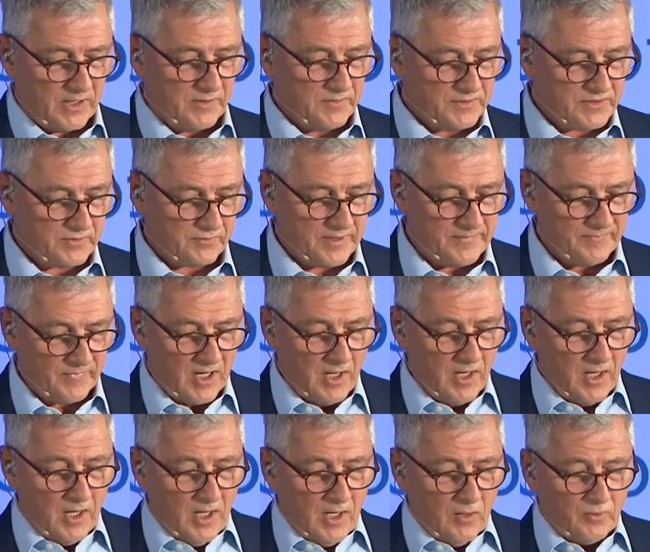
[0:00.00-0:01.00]
industry
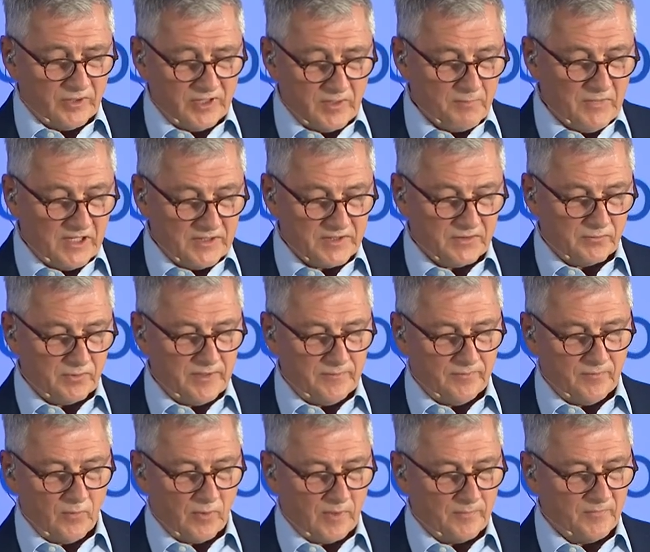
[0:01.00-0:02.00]
with the Ministry
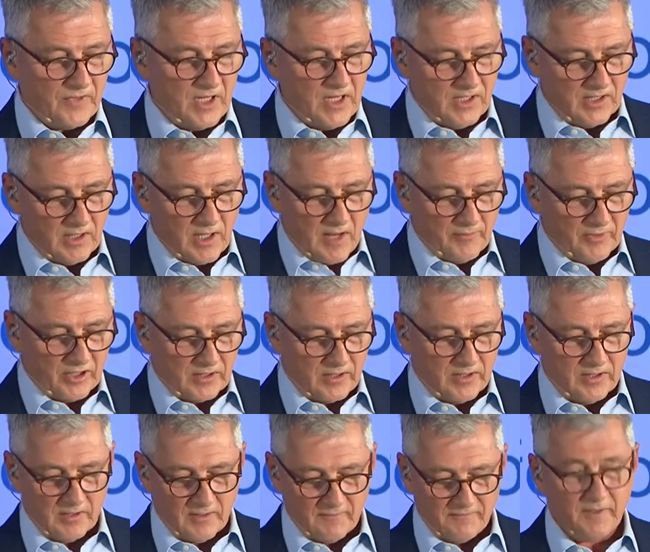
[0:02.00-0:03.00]
for Economic
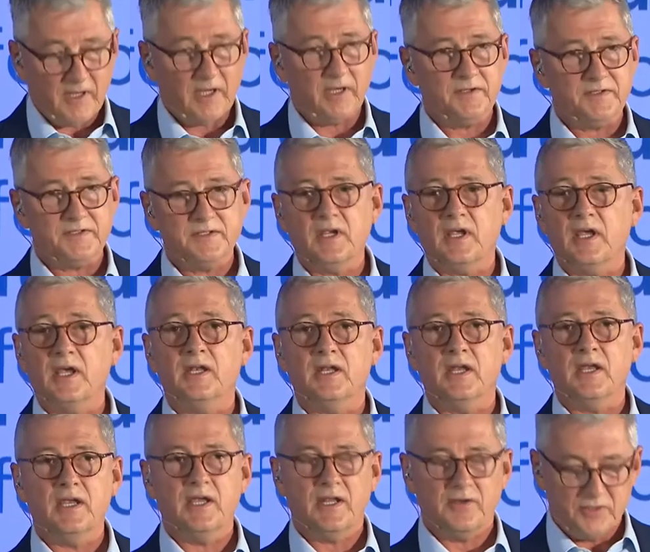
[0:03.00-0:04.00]
Affairs and
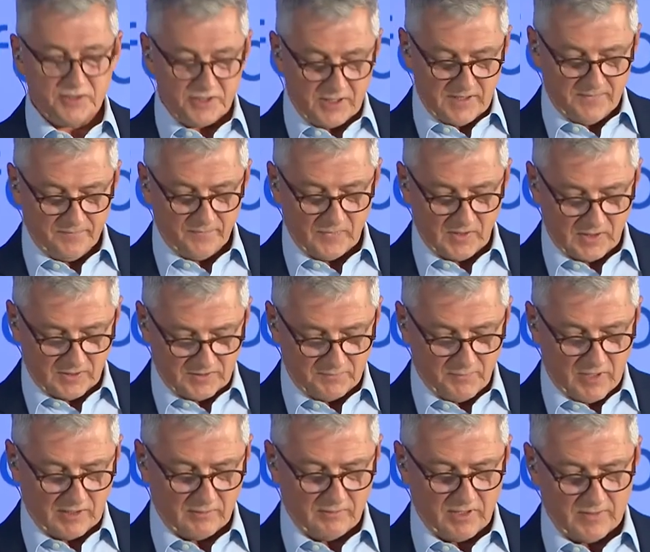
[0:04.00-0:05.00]
Energy. It's
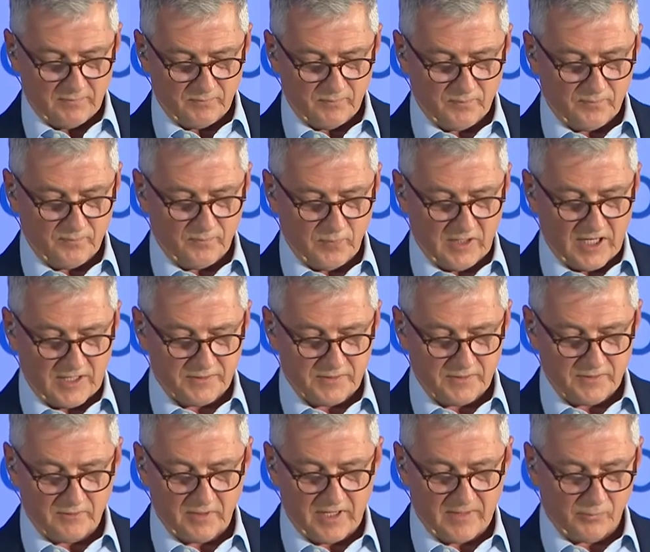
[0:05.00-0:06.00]
my great
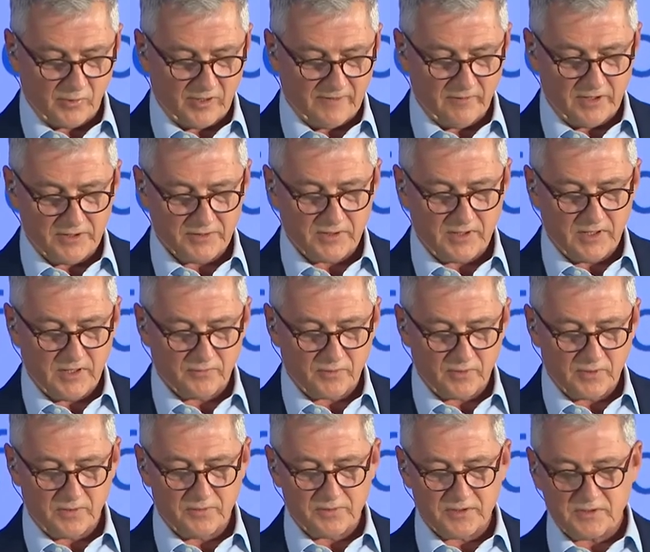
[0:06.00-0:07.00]
pleasure, great privilege to
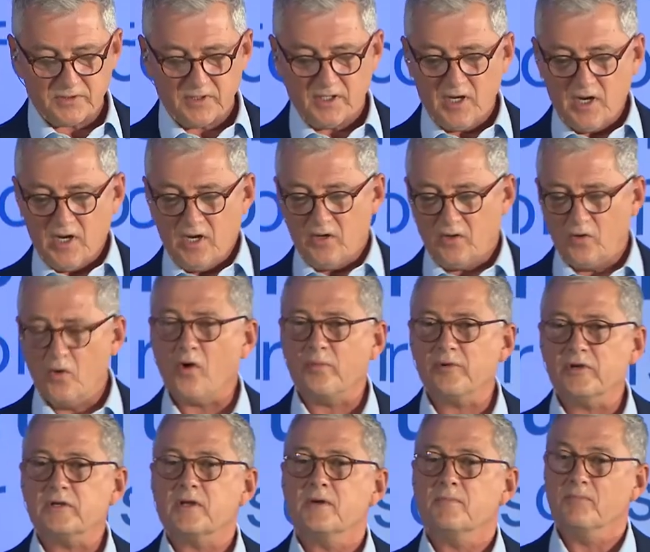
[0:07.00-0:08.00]
introduce
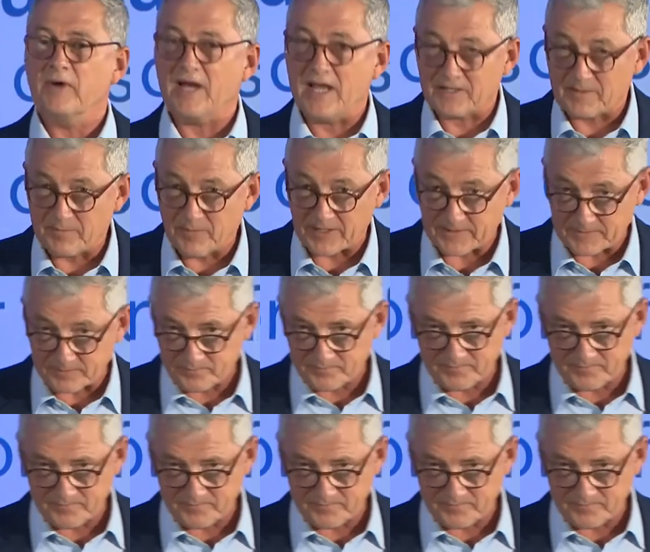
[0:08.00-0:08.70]
Norbert Brackmann.